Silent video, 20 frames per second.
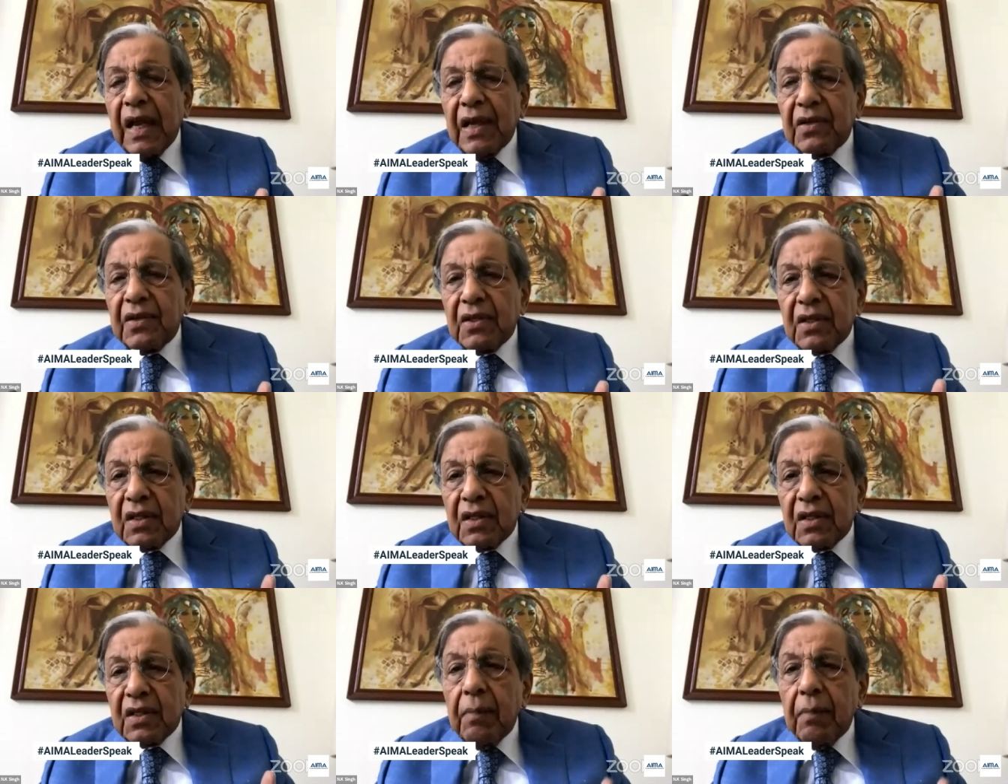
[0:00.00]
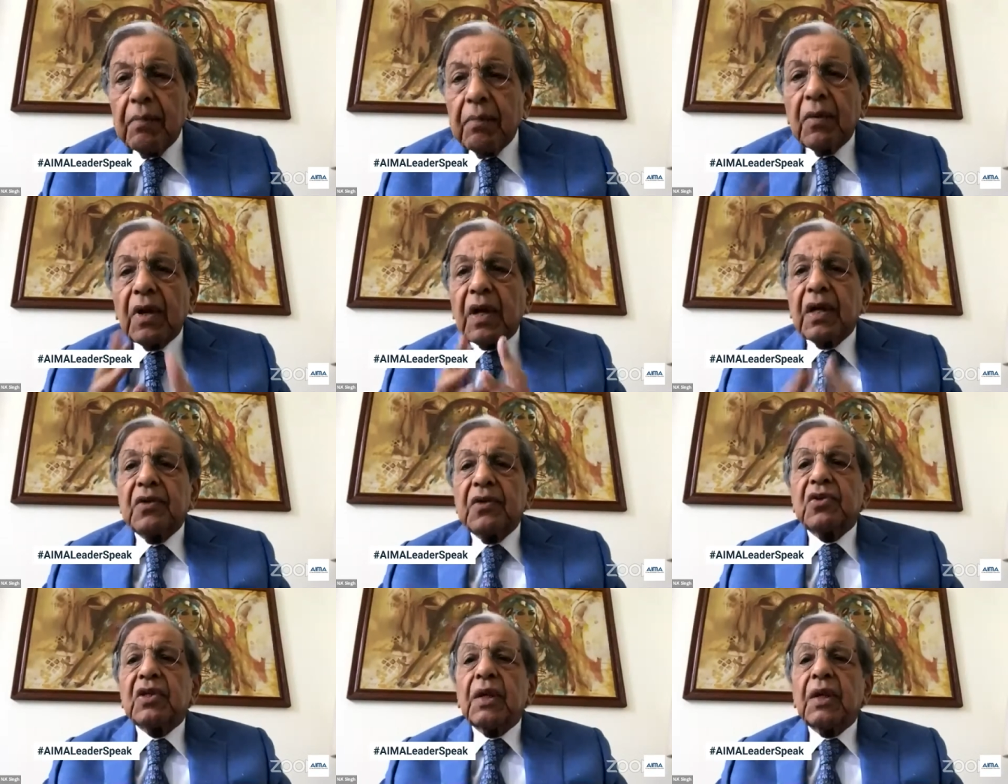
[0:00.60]
at some
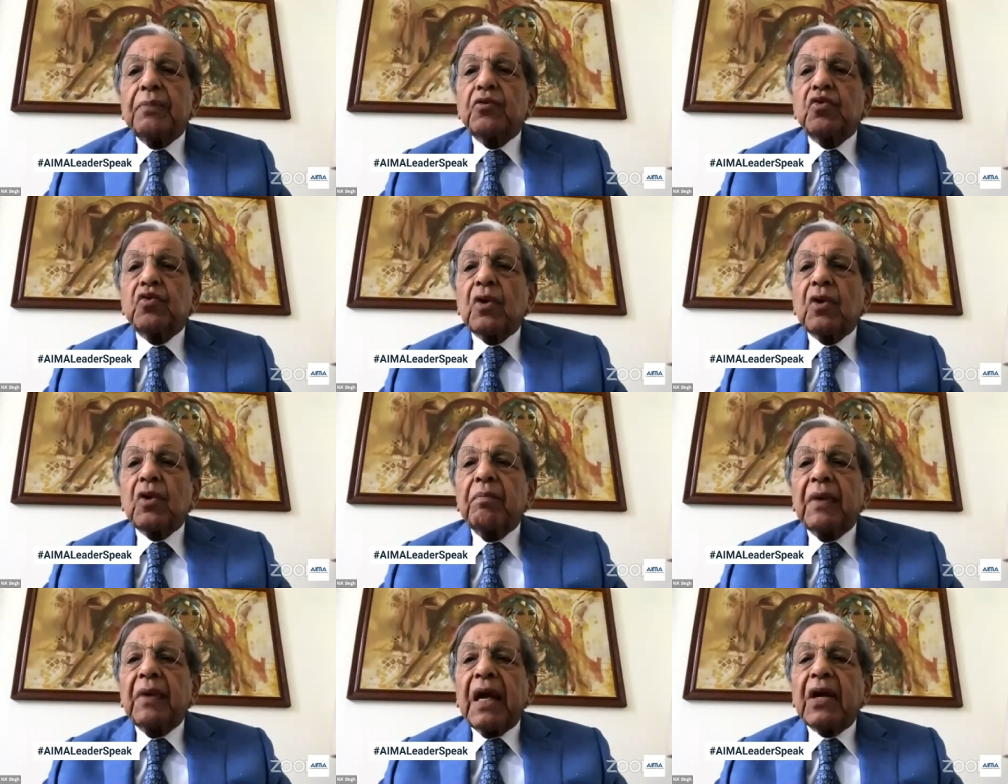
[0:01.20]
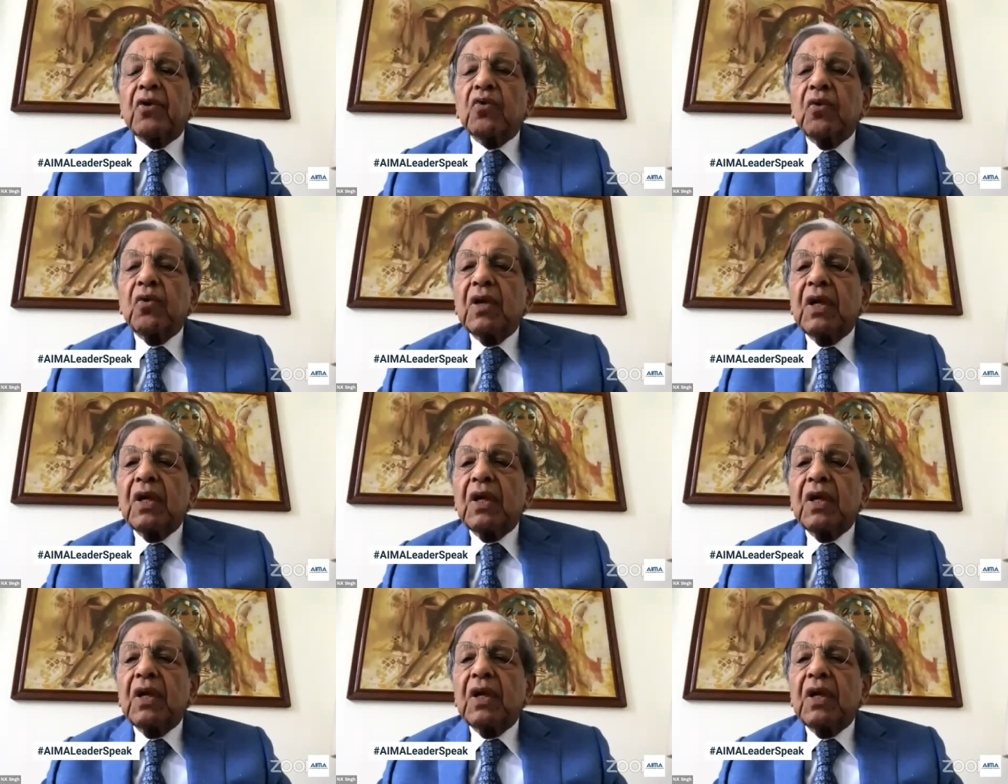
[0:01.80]
conceptual macro